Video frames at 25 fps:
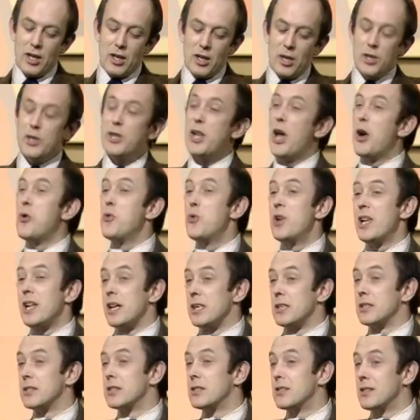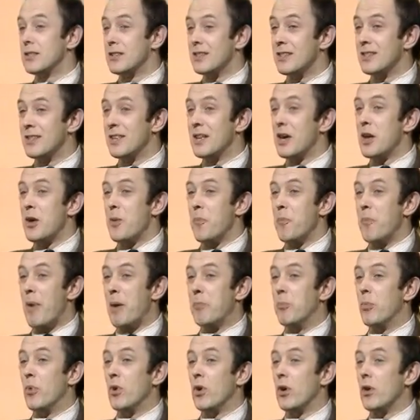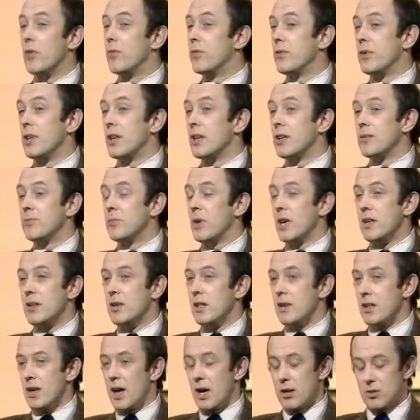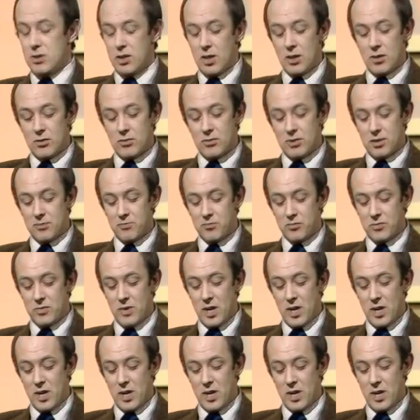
lowliest member of the Indian household.